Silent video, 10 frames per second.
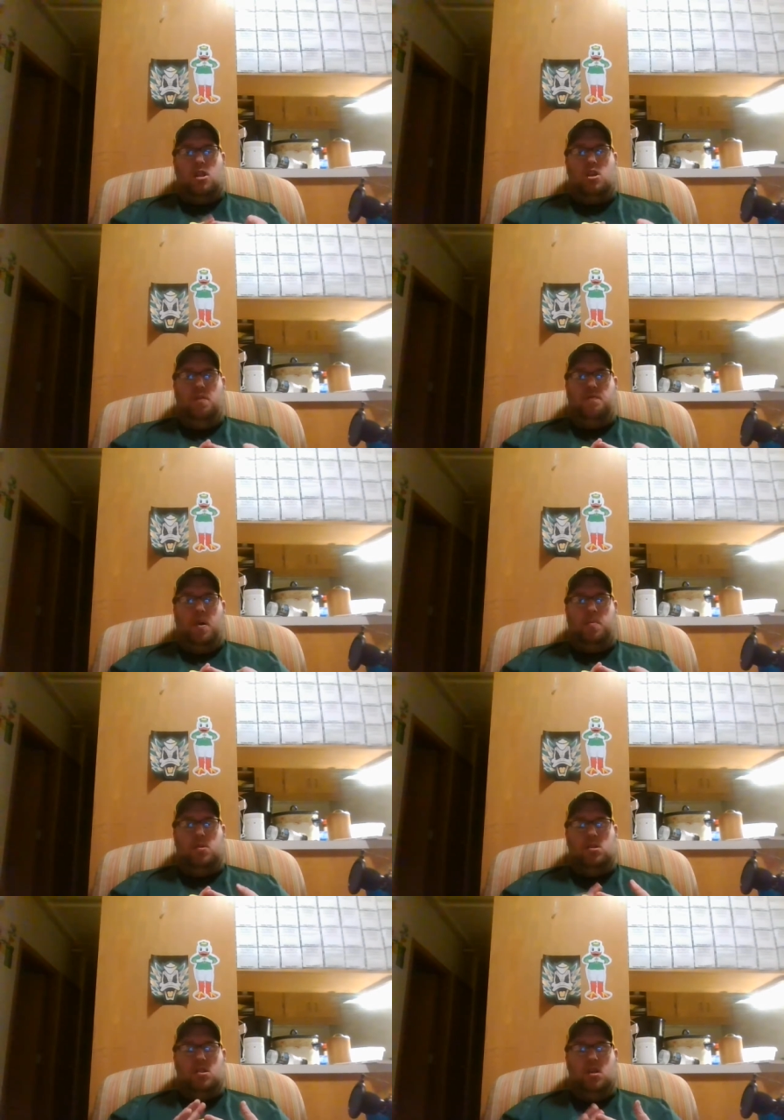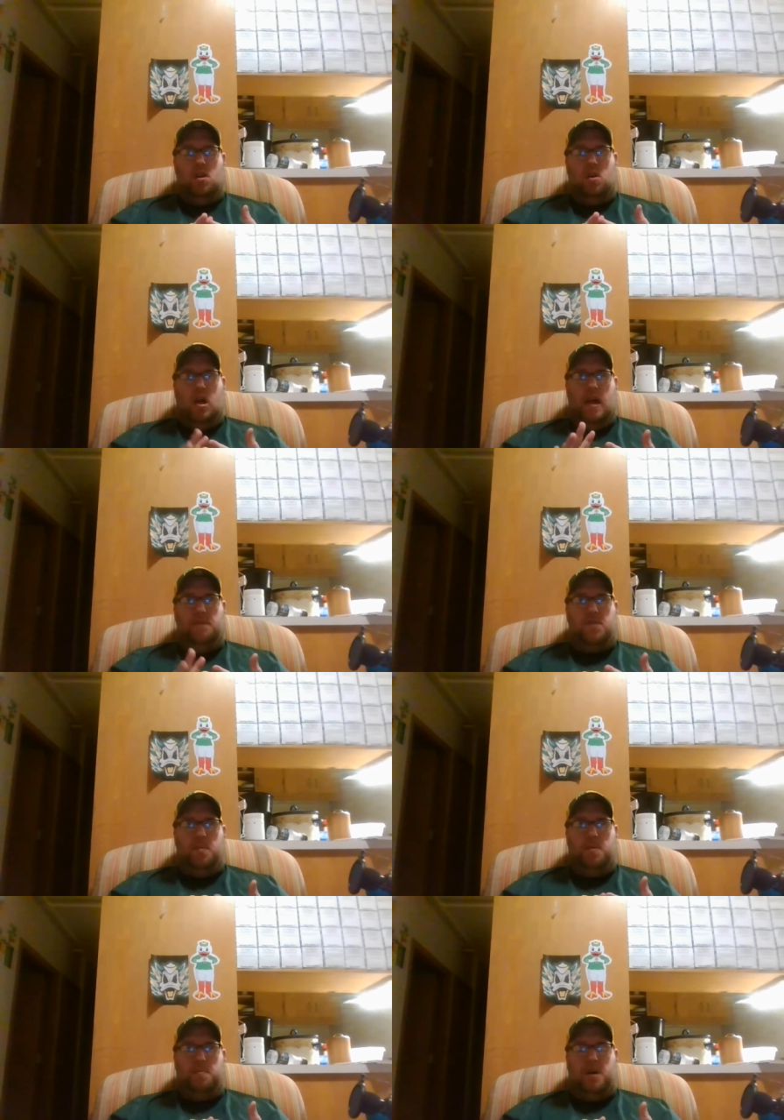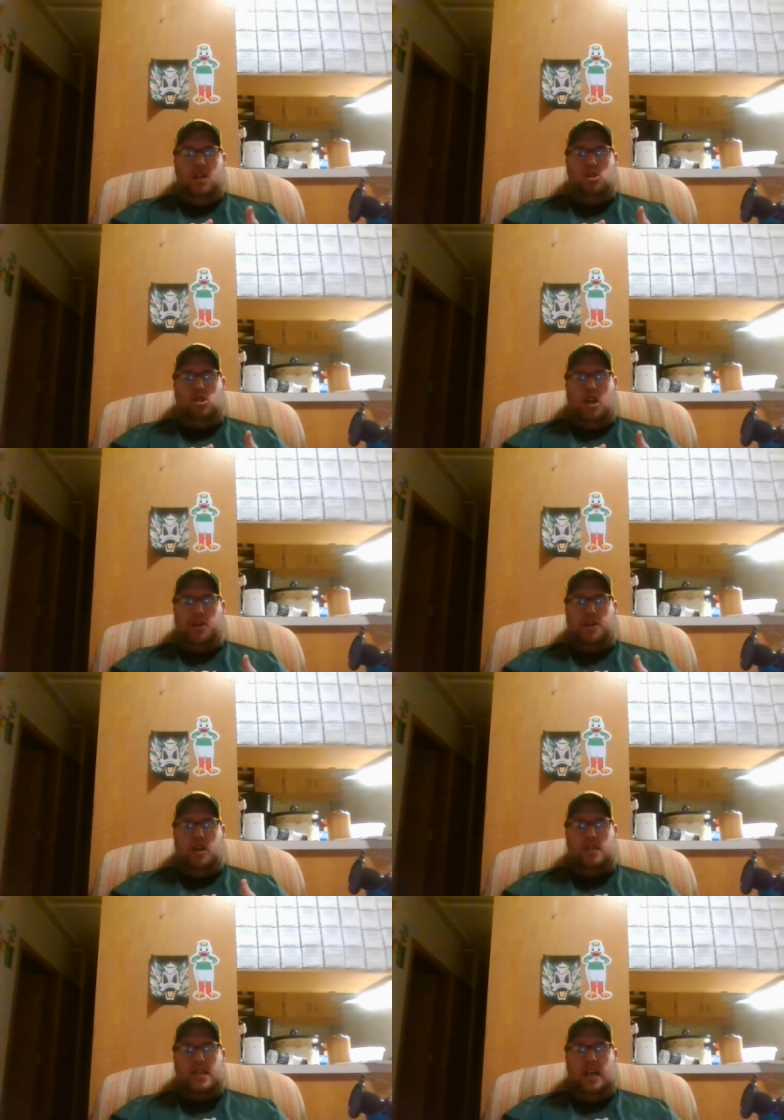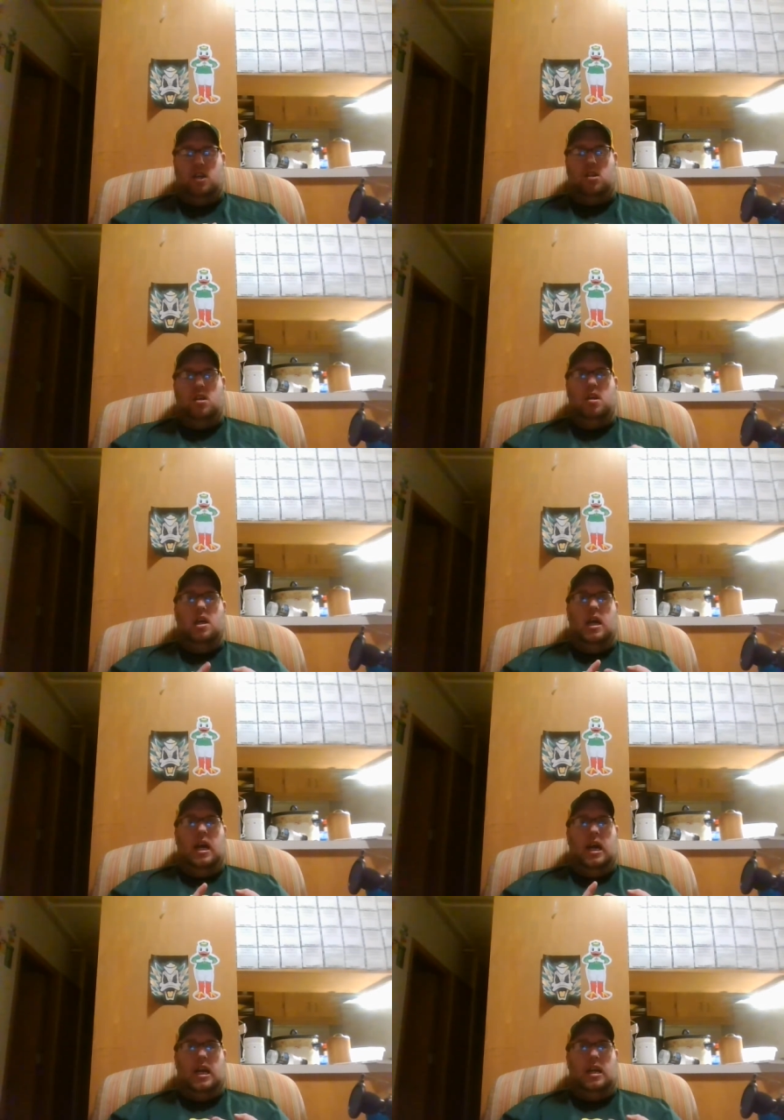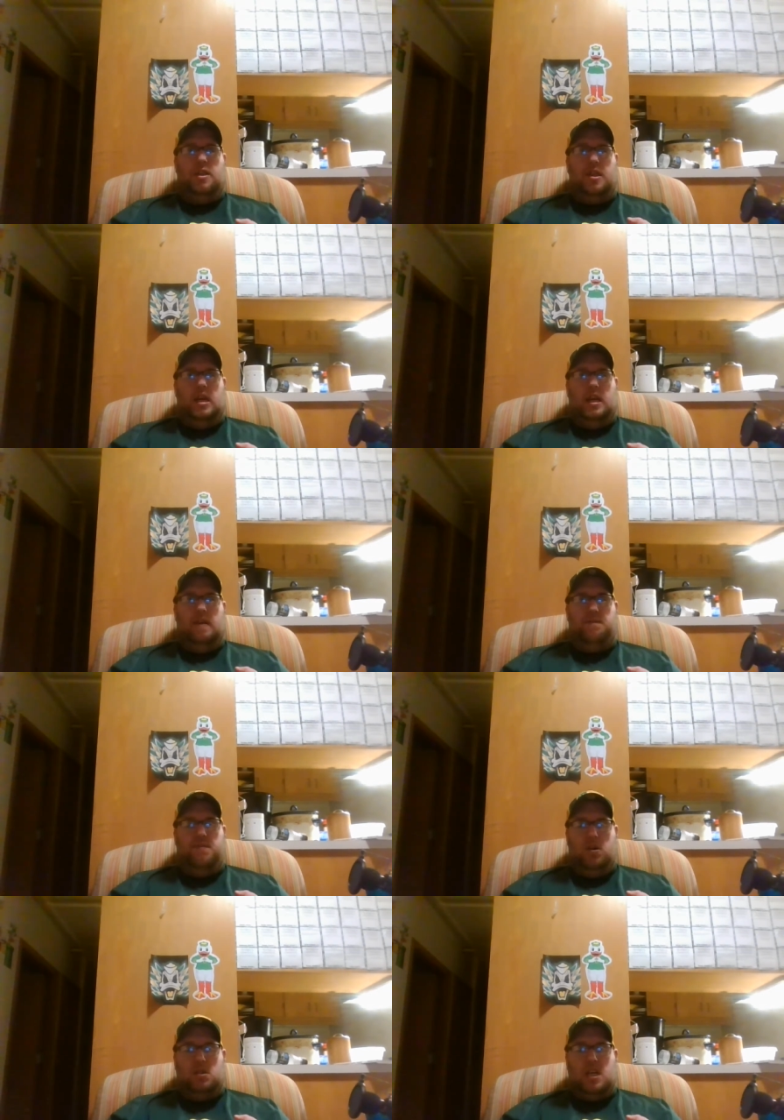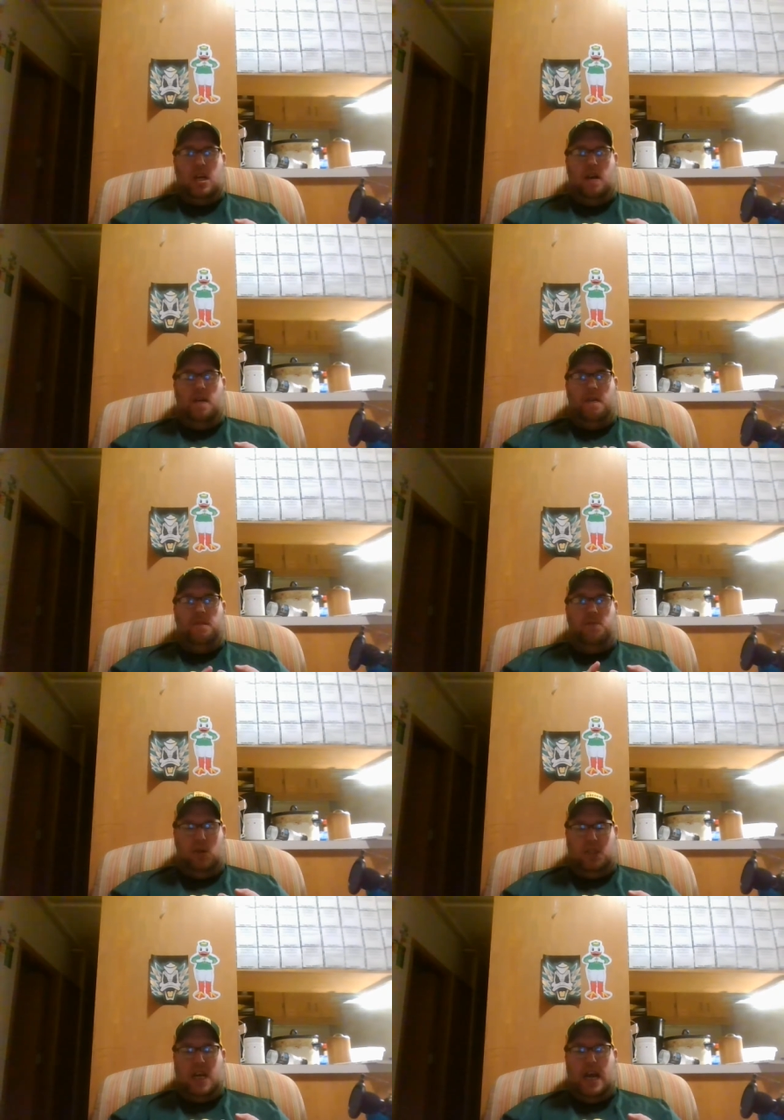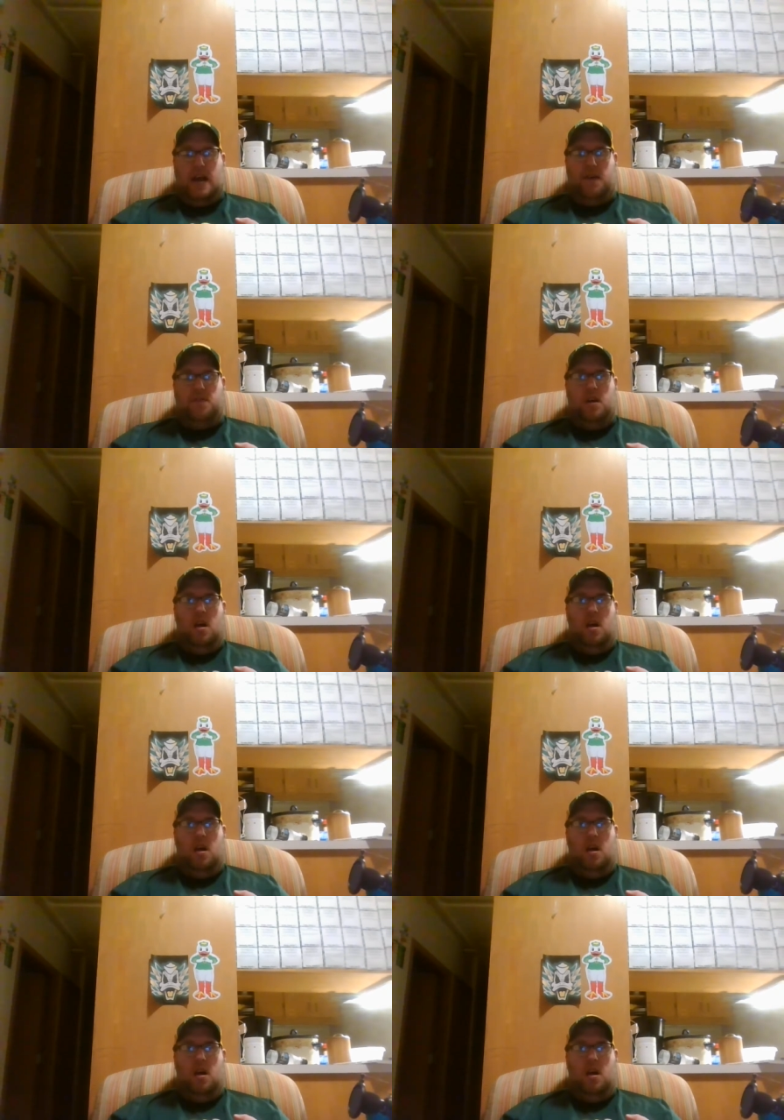two fumbles. A fumble by Jonathan Taylor in the first first half.